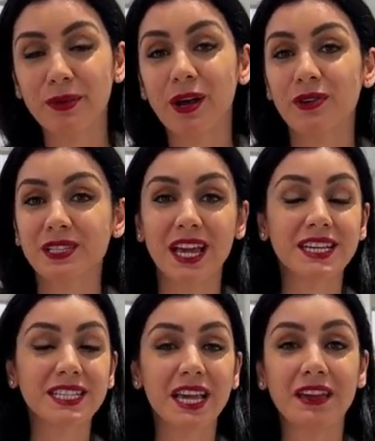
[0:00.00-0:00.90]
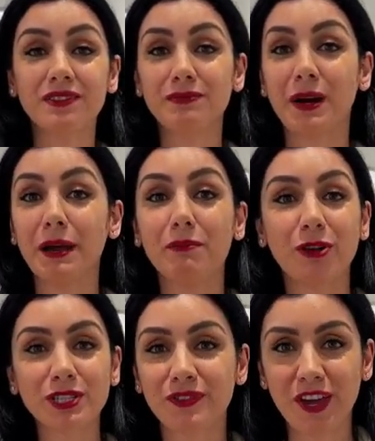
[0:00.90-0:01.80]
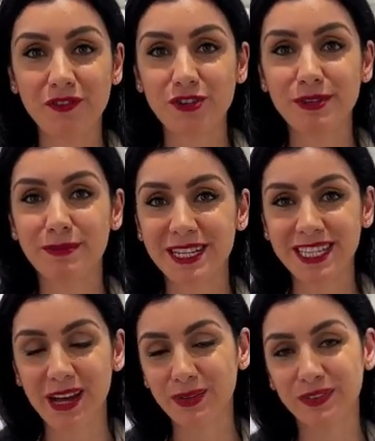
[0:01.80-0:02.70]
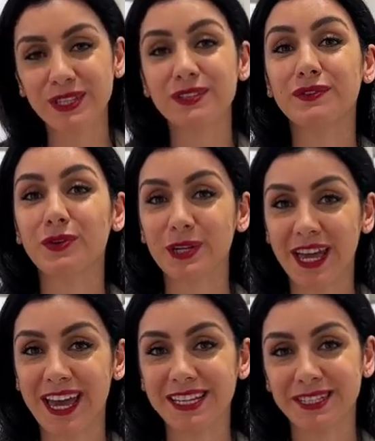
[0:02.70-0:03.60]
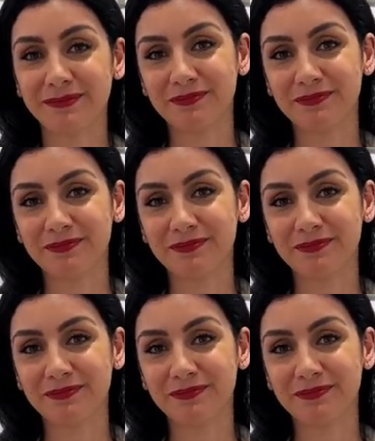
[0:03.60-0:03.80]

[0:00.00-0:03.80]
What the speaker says: because I saved my most favorite best outfit for the end.